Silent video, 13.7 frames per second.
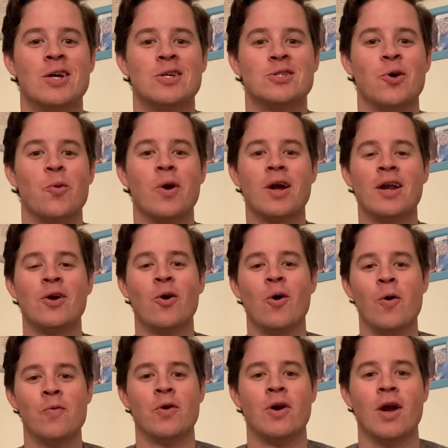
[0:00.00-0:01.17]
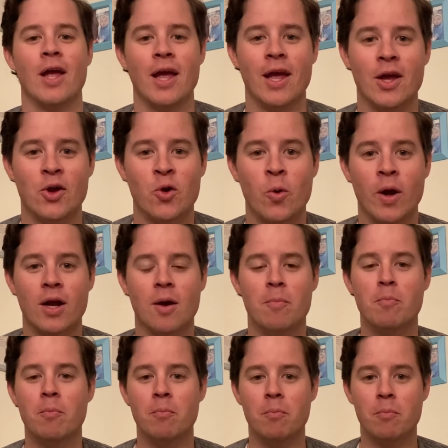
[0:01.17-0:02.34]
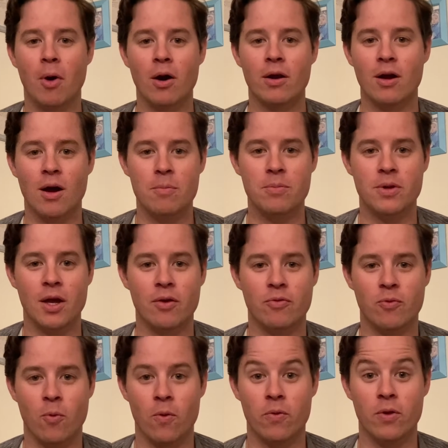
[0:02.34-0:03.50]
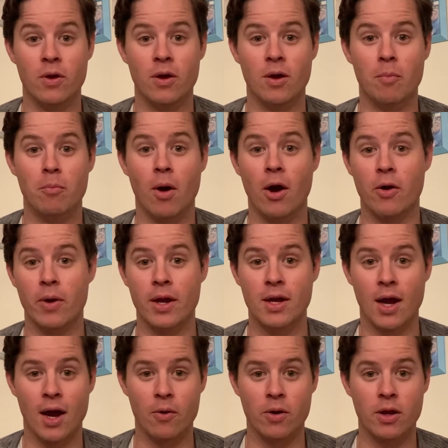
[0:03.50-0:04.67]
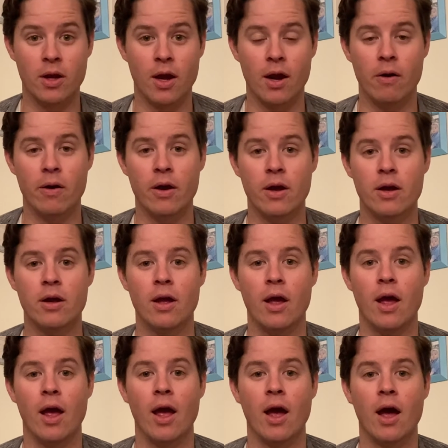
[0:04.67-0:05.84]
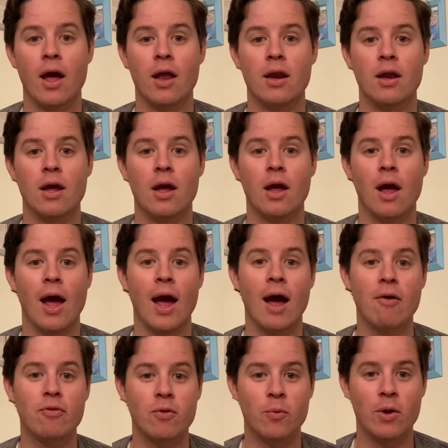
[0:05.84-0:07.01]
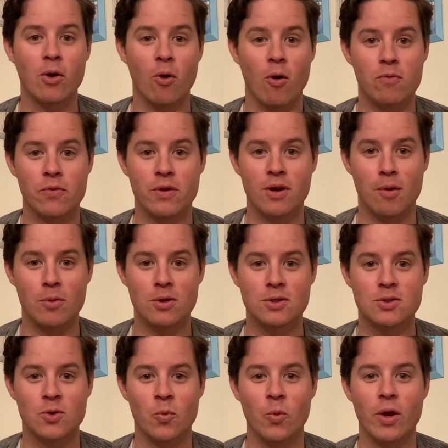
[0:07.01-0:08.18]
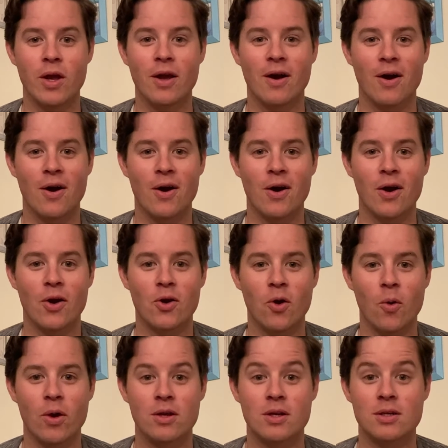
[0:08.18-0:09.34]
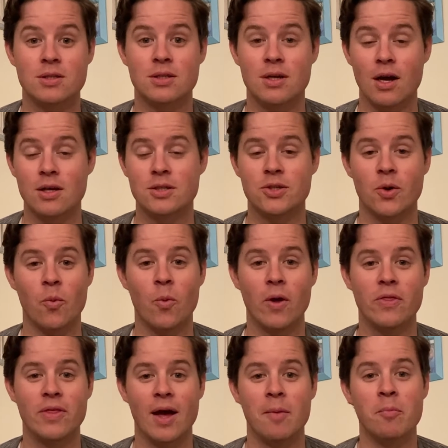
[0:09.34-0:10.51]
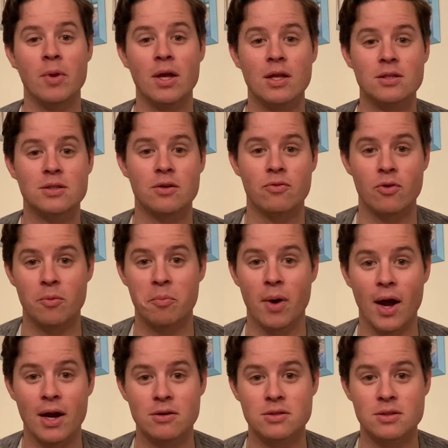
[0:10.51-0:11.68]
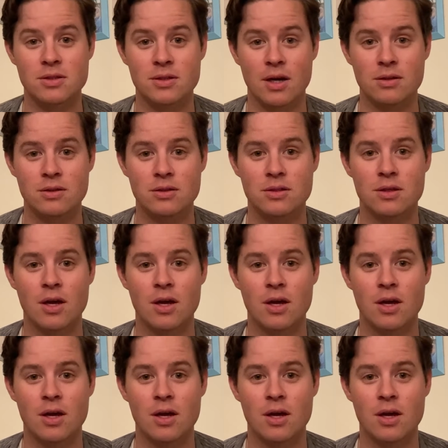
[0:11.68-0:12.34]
So we're going to go over a quick market update for the Monterey County area, and after we go over the numbers, we are going to discuss what that means for buyers and sellers.